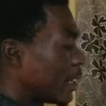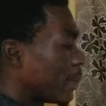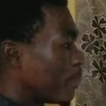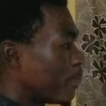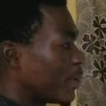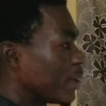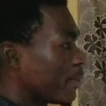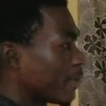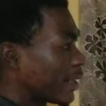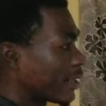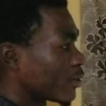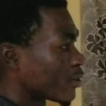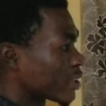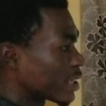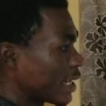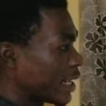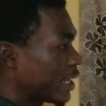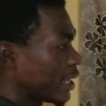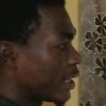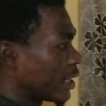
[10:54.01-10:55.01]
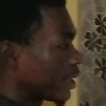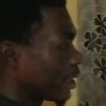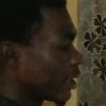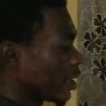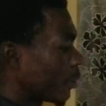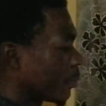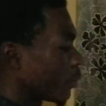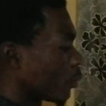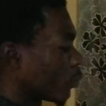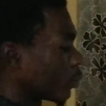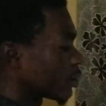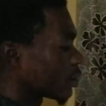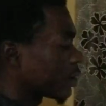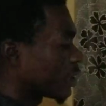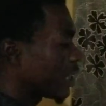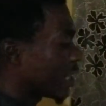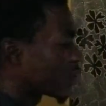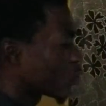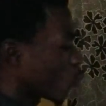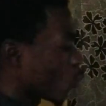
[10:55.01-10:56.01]
B minus A. That will be what?
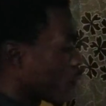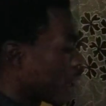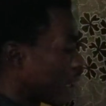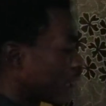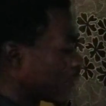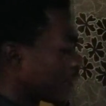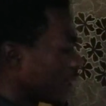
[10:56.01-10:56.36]
That's 1.